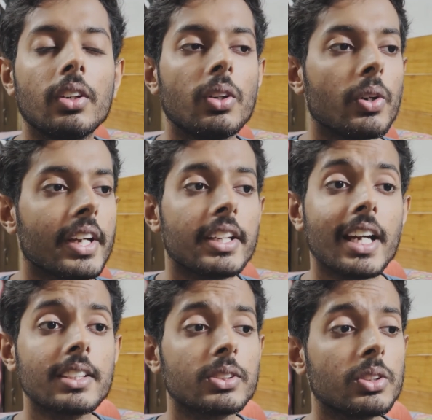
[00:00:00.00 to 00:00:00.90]
Okay, yeah,
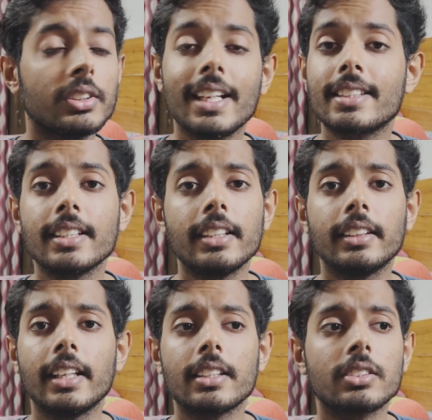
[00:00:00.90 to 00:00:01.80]
so that's it.
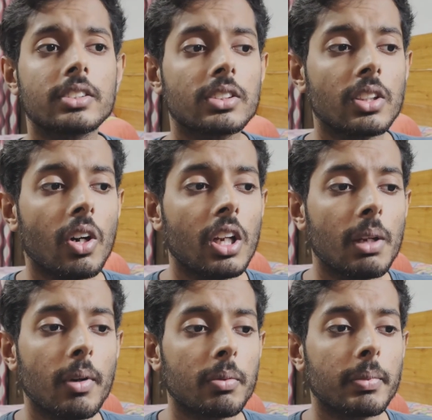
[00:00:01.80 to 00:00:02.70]
That's all
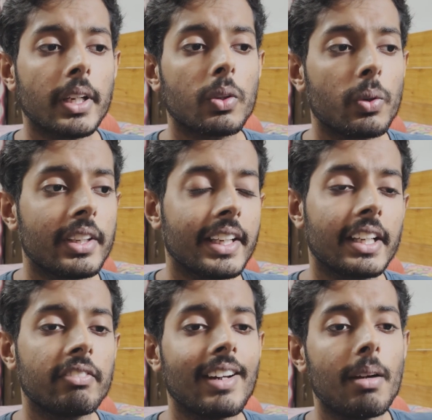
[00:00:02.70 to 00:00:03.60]
about my coding
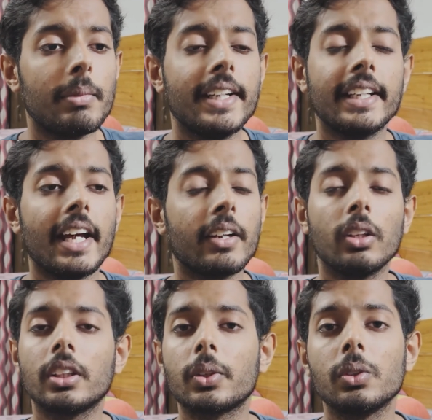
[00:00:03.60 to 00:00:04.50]
environment and all
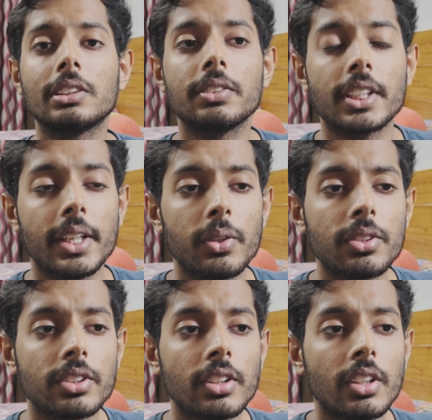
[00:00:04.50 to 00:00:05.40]
the tools which I use.